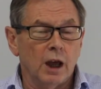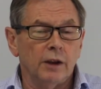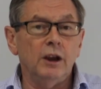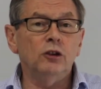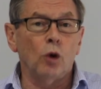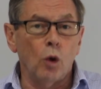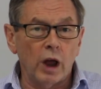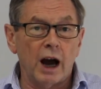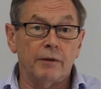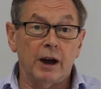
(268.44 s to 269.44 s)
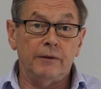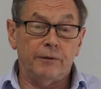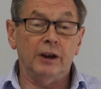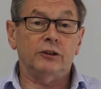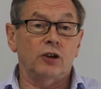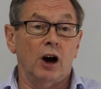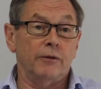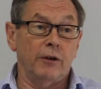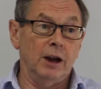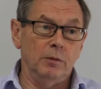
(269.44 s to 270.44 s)
these all have a fixed time
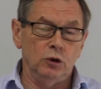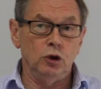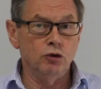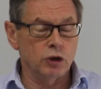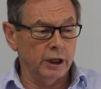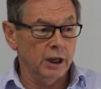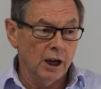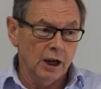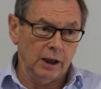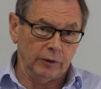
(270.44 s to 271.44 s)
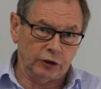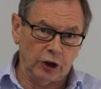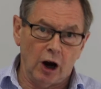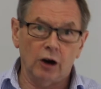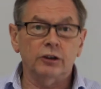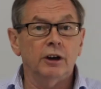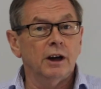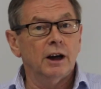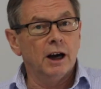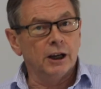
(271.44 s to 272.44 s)
frame, usually of a start
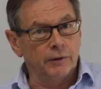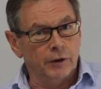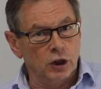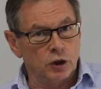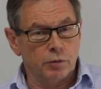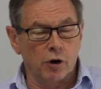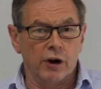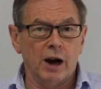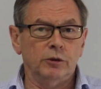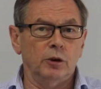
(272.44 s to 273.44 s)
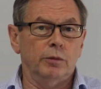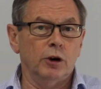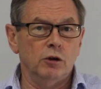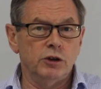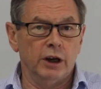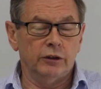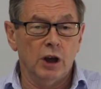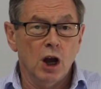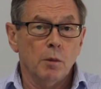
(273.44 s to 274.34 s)
and a finish, programs and projects.